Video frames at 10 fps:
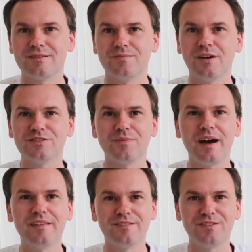much
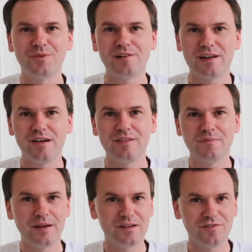maths to work out
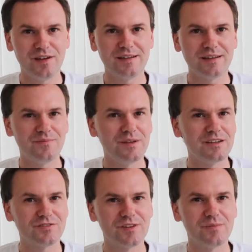that pin trading can be
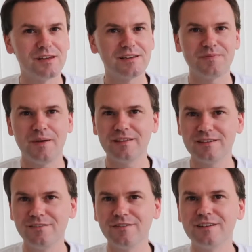extremely
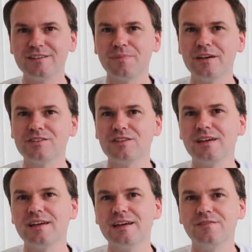expensive,
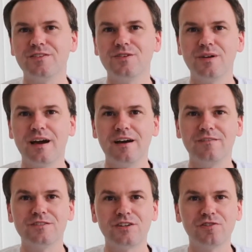especially if you
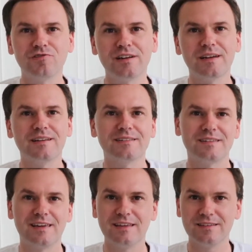have children and it's
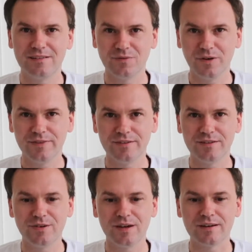the kids that want to
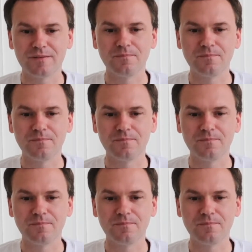do it.